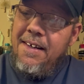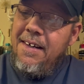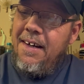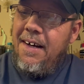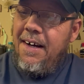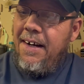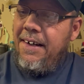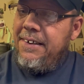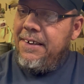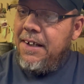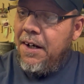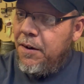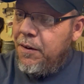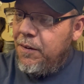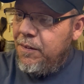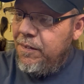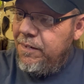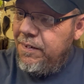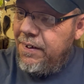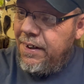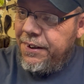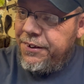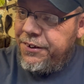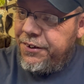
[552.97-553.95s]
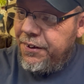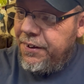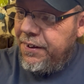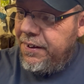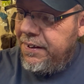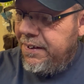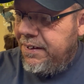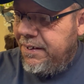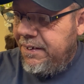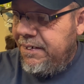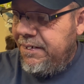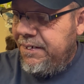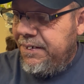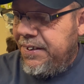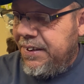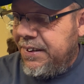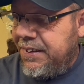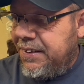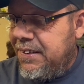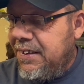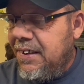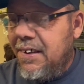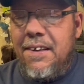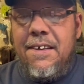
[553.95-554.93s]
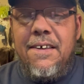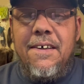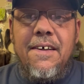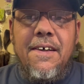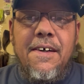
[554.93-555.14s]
I don't. I should just to